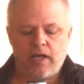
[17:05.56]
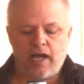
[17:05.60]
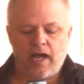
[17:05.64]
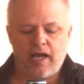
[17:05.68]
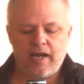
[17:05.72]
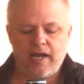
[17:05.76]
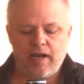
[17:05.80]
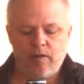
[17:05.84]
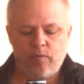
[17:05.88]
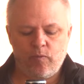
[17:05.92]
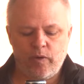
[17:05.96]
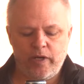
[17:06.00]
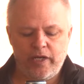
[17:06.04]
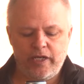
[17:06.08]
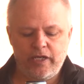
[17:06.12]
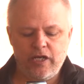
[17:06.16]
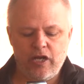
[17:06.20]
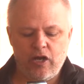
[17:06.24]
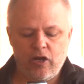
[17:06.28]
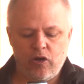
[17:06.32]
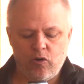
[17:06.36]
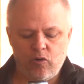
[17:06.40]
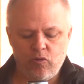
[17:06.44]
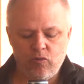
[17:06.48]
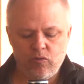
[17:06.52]
God, and we
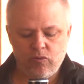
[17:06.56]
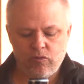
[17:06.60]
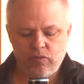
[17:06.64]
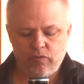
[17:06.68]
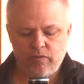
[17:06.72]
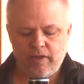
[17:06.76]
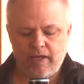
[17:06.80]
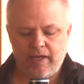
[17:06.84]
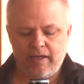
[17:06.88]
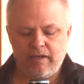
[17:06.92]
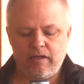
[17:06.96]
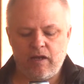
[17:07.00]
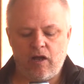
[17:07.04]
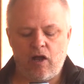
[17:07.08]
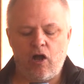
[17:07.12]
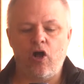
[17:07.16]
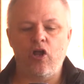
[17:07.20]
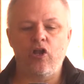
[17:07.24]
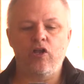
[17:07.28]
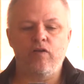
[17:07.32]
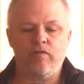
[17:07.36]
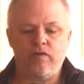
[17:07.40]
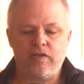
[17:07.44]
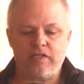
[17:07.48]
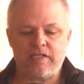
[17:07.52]
know that
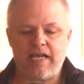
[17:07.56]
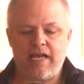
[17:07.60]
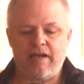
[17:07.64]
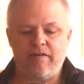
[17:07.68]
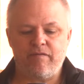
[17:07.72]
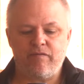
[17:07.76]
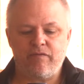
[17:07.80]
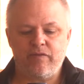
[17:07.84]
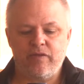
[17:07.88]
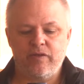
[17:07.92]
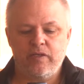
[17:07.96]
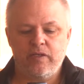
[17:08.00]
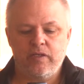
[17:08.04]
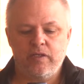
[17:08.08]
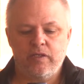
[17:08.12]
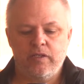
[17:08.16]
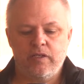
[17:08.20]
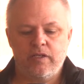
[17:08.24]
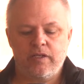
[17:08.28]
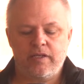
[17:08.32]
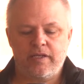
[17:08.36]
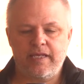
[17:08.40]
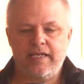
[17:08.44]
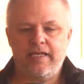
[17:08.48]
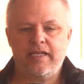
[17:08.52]
all of us have
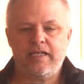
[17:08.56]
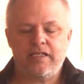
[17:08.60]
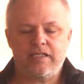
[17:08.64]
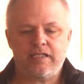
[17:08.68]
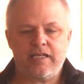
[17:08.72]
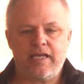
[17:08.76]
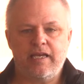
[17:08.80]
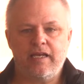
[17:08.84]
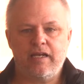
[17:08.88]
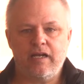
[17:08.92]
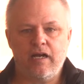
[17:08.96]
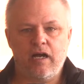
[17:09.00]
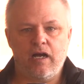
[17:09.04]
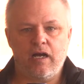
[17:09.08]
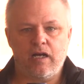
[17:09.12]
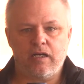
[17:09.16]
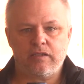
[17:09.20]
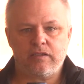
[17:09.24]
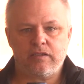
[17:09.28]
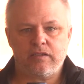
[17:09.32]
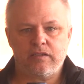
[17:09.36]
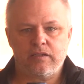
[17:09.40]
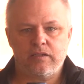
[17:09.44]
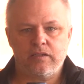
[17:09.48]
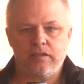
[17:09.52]
things in
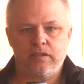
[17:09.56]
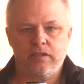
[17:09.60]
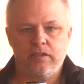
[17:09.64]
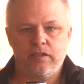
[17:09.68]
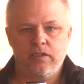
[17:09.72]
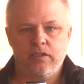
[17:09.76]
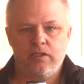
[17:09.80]
us